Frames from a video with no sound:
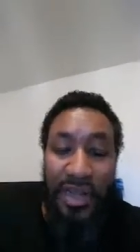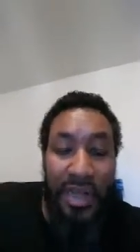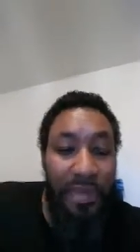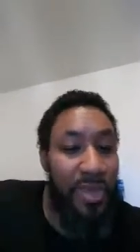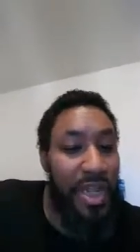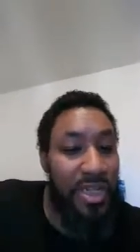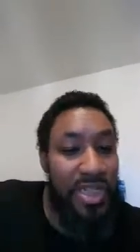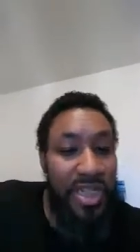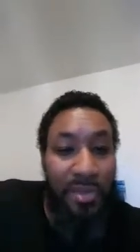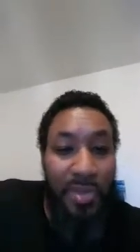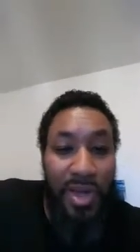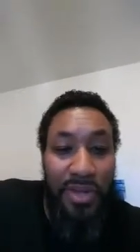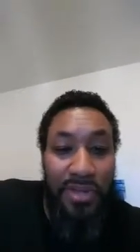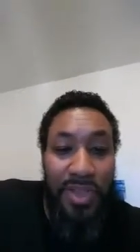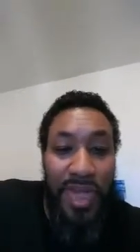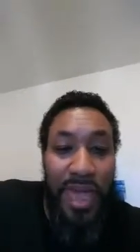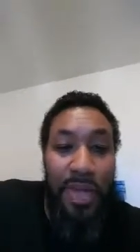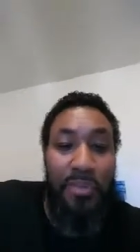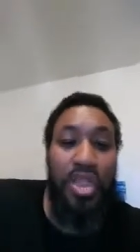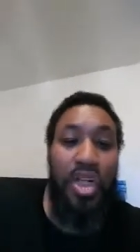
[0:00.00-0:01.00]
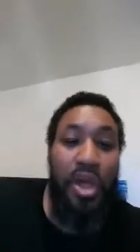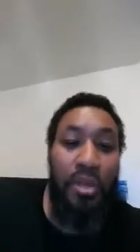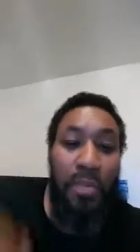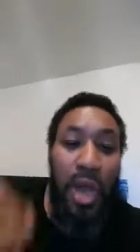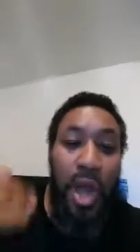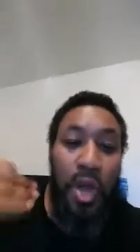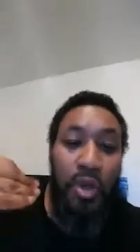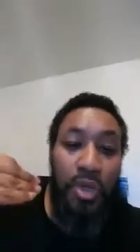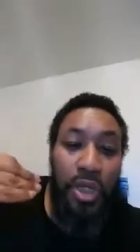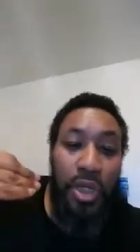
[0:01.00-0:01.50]
I'm not talking about that. I'm talking
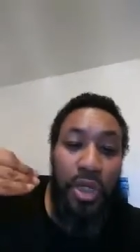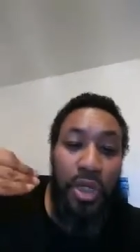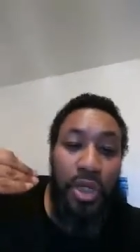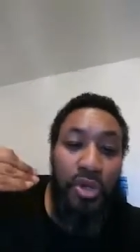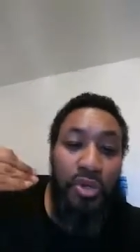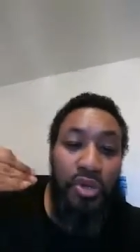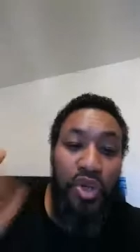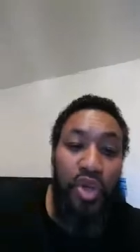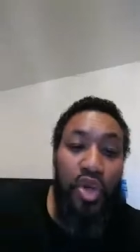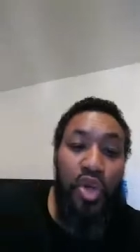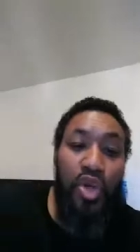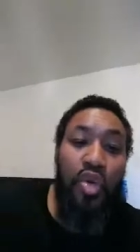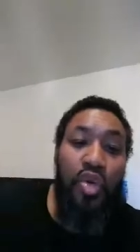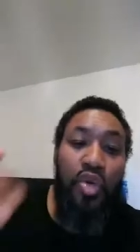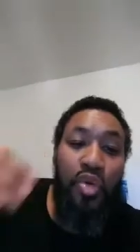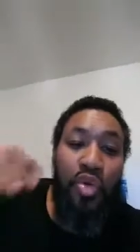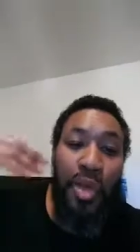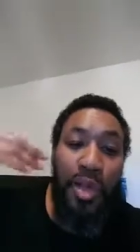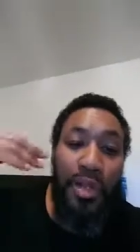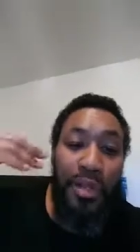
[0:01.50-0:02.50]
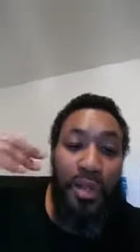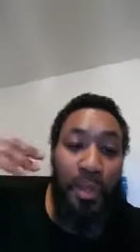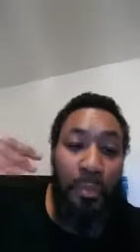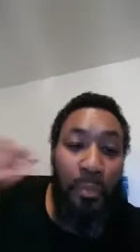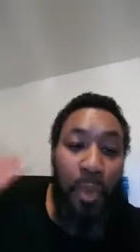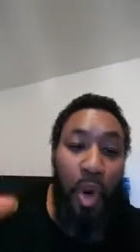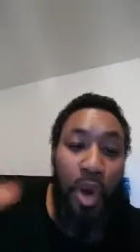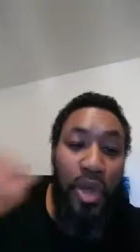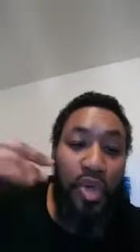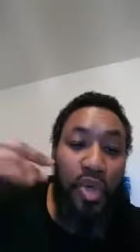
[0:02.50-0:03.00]
about you, the
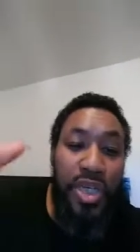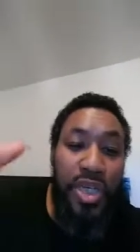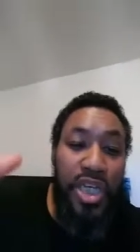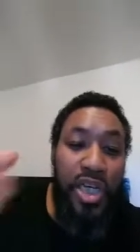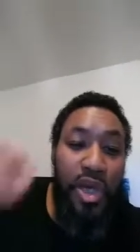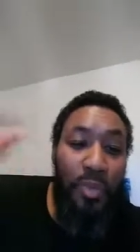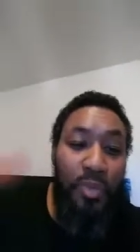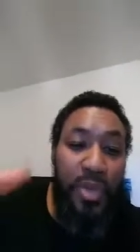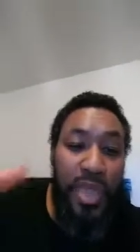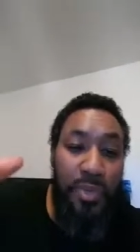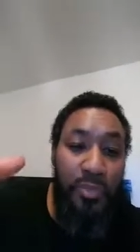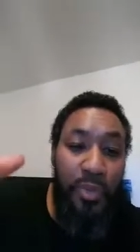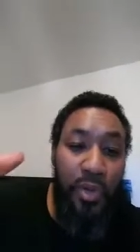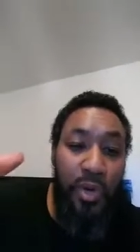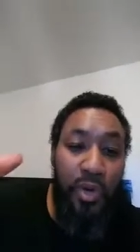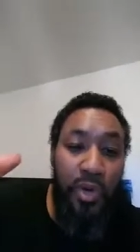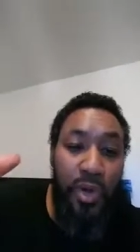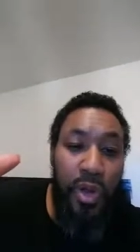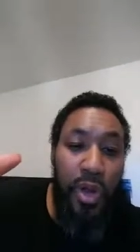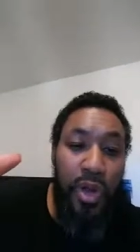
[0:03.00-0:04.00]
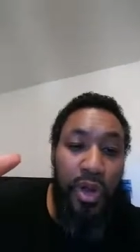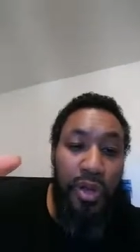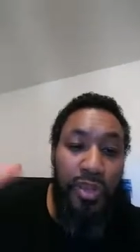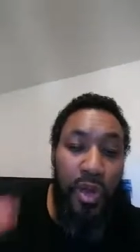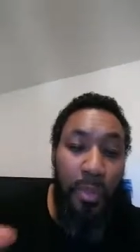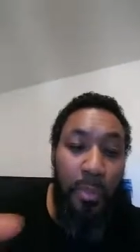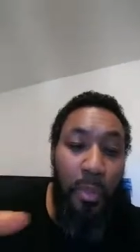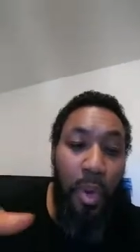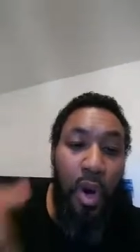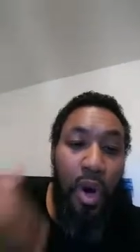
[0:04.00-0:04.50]
more you kill people, the
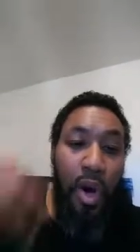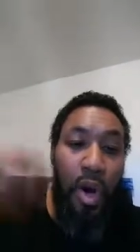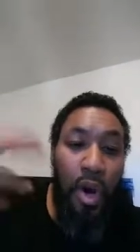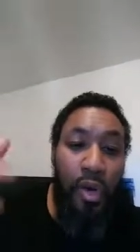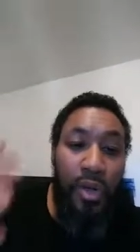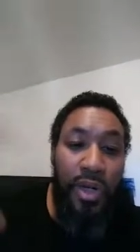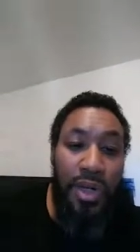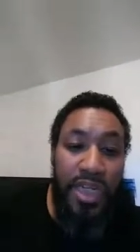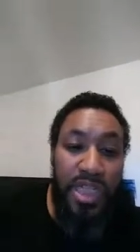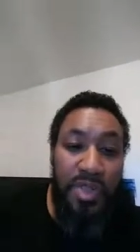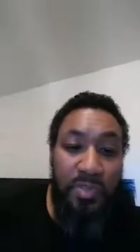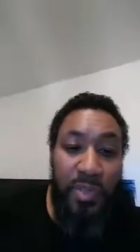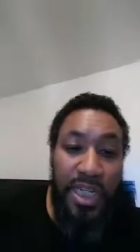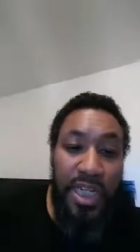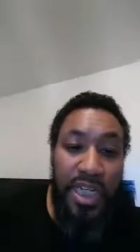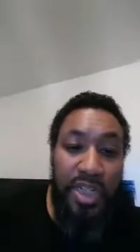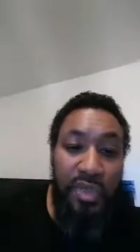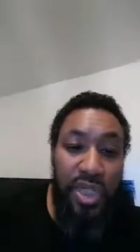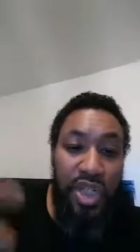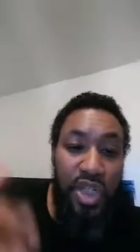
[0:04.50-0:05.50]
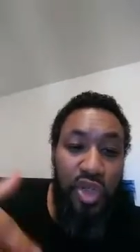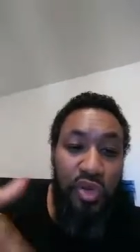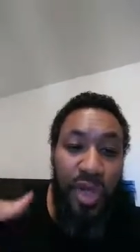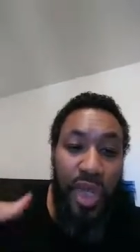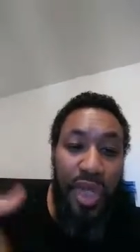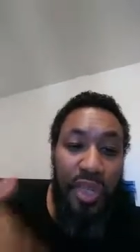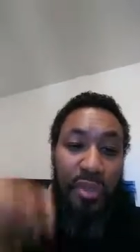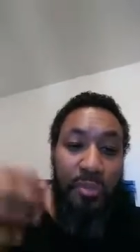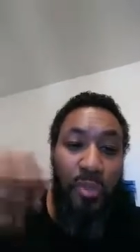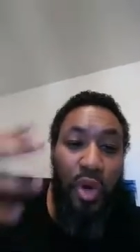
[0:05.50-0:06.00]
more Odin is pleased with you,
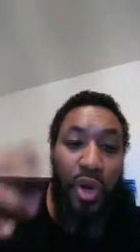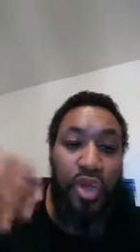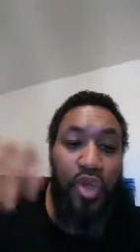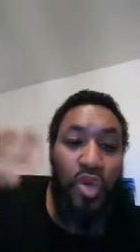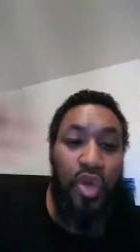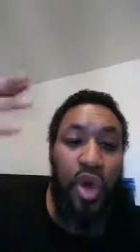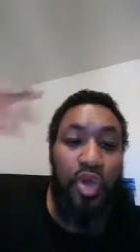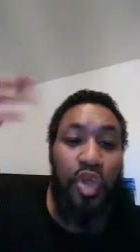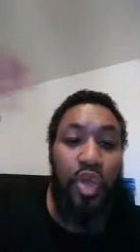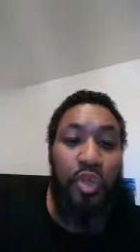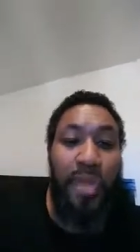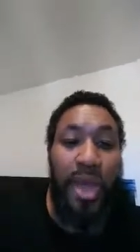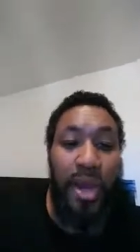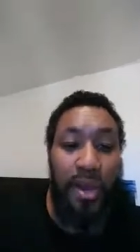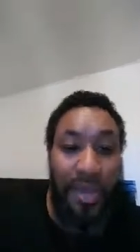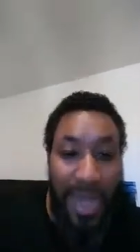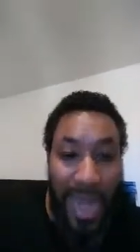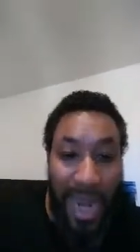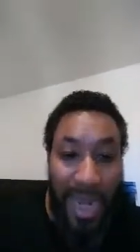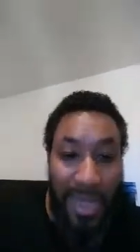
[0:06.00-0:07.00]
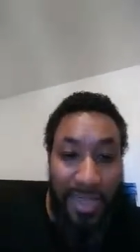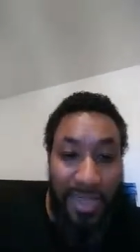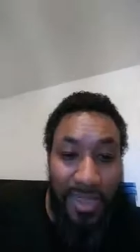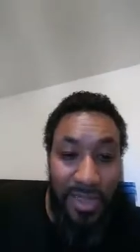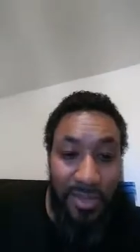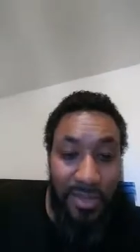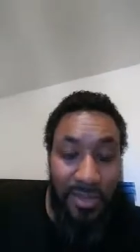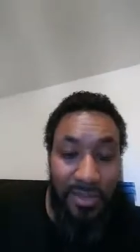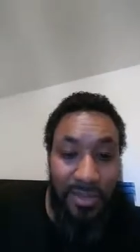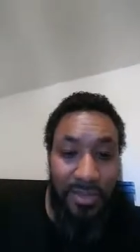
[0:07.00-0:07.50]
and the more you go to paradise.
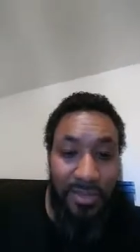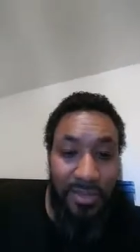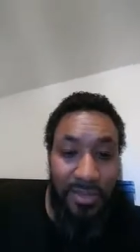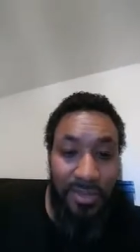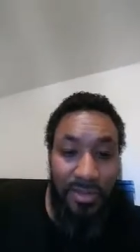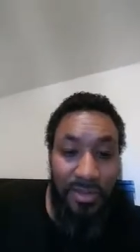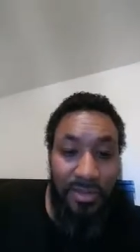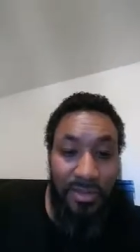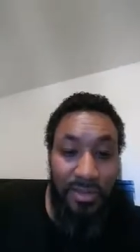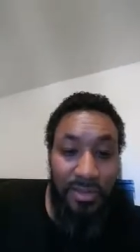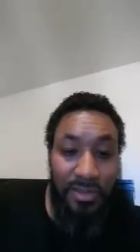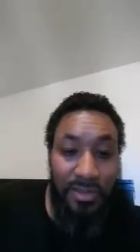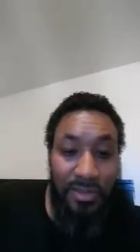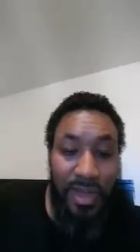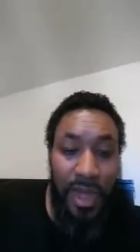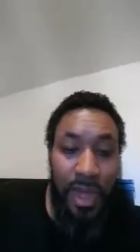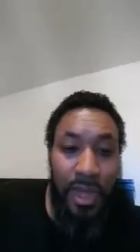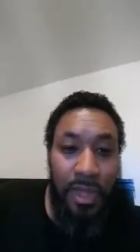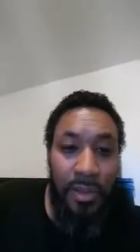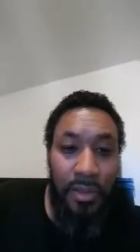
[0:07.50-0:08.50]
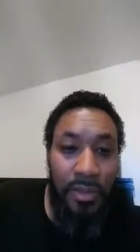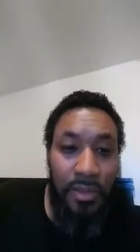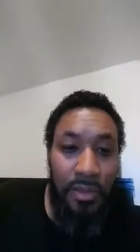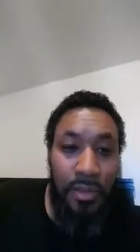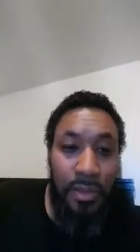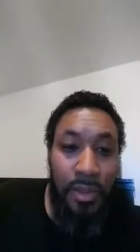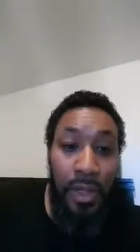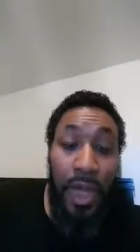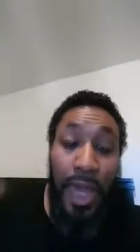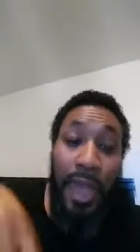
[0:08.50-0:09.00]
Okay?
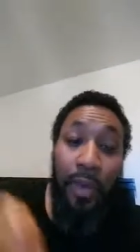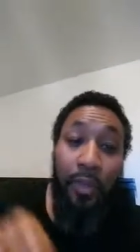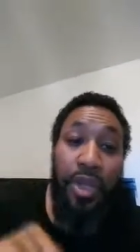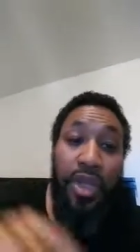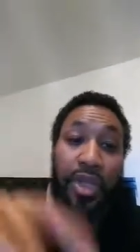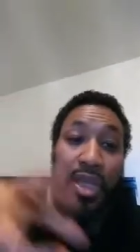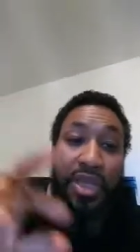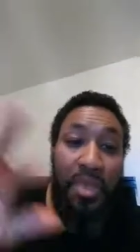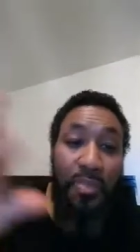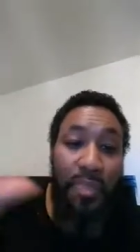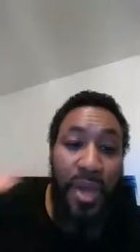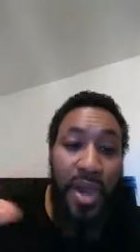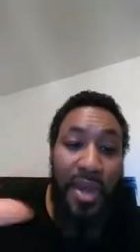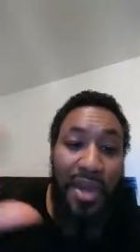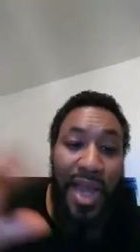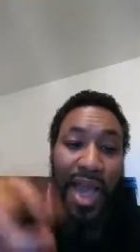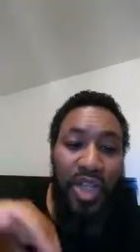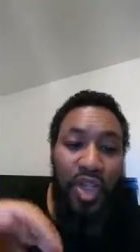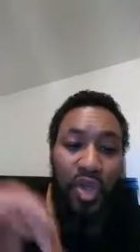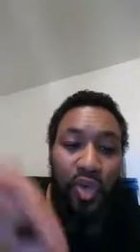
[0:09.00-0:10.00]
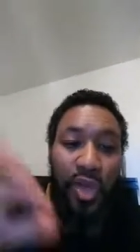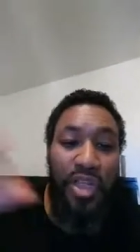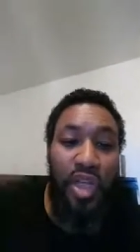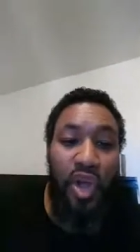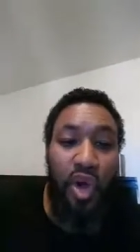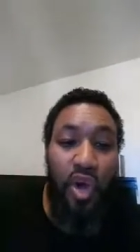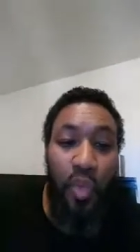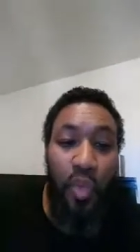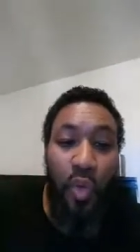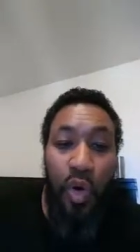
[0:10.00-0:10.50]
And when you get to paradise, you get to
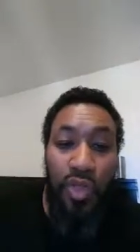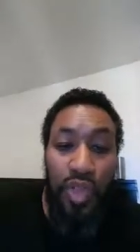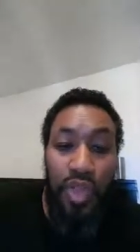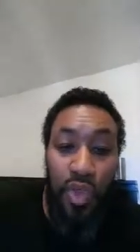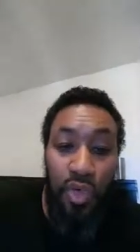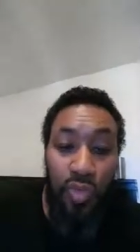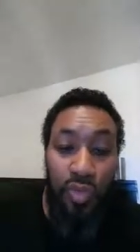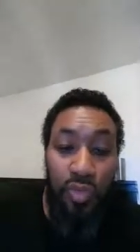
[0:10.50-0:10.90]
go to war too.